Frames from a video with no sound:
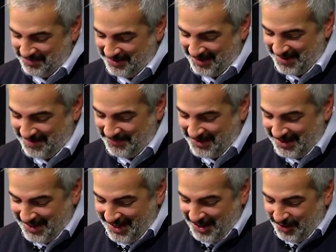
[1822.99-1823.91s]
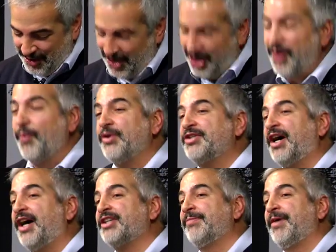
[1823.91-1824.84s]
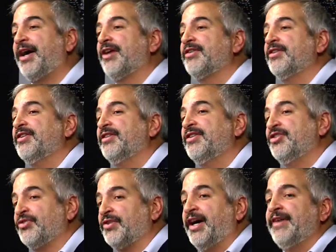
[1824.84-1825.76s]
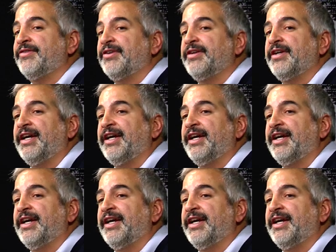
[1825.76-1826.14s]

But we talked about the driver,